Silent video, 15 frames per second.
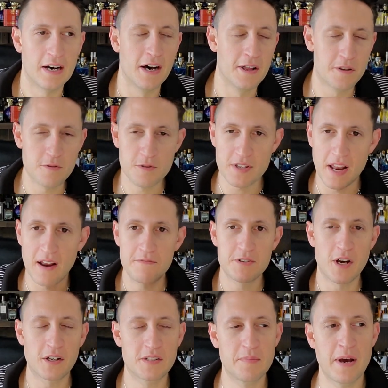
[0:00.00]
others that I've
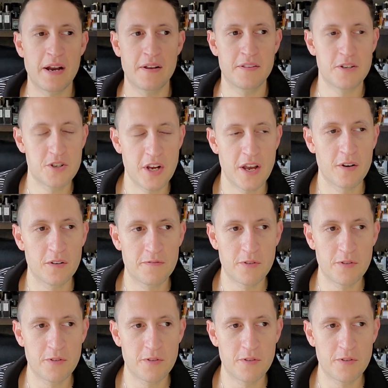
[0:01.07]
talked about on the channel.